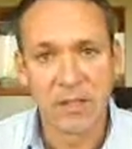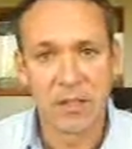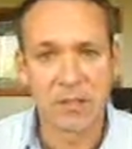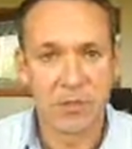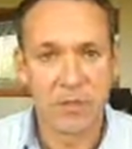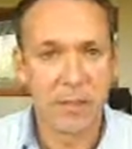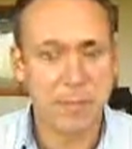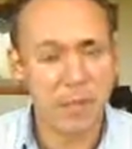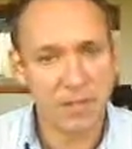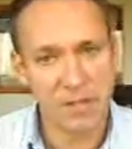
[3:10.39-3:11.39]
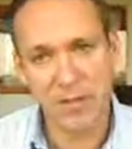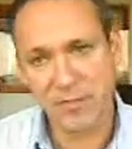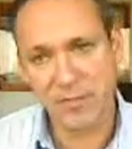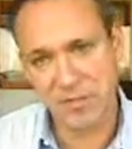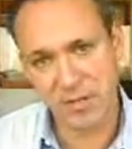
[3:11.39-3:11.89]
And so I'm sure that a lot
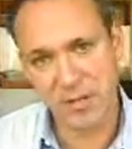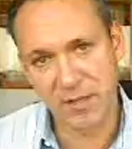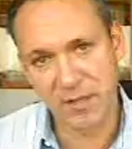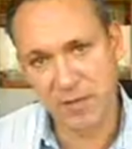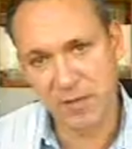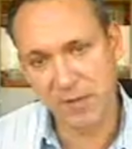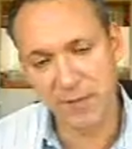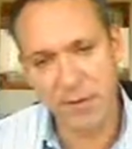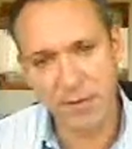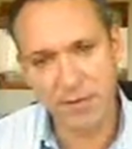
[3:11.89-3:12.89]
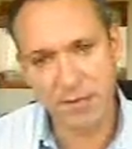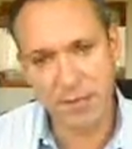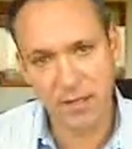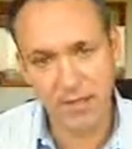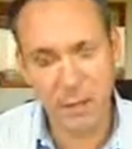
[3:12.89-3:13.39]
of those are still going to default
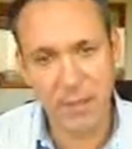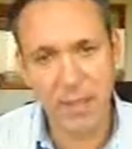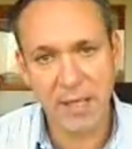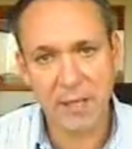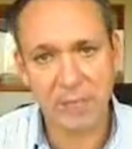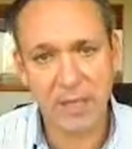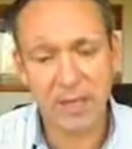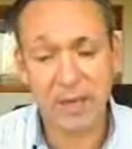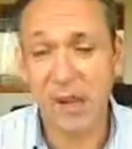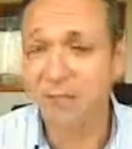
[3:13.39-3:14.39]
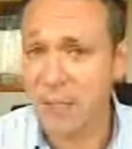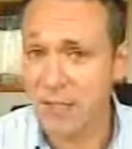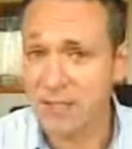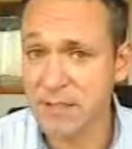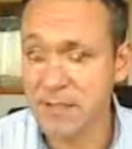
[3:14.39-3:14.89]
and go bad. And
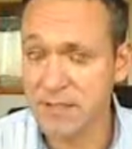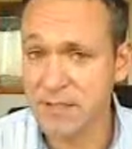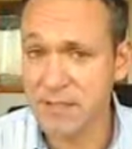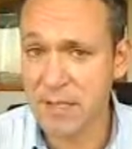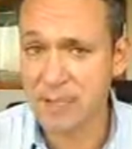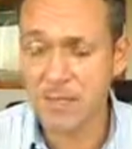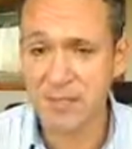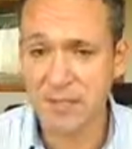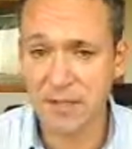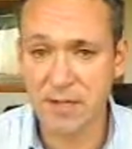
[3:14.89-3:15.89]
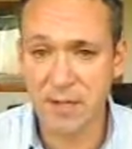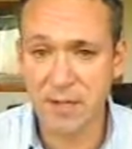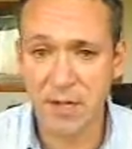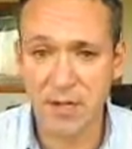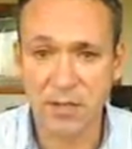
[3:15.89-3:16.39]
FDIC has stepped in and said they're
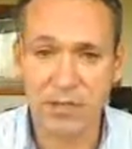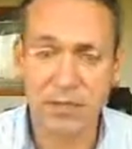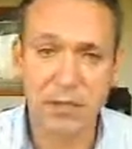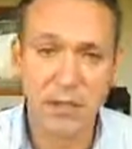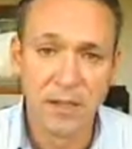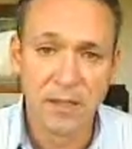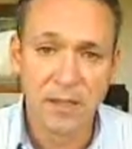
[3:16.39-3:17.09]
going to guarantee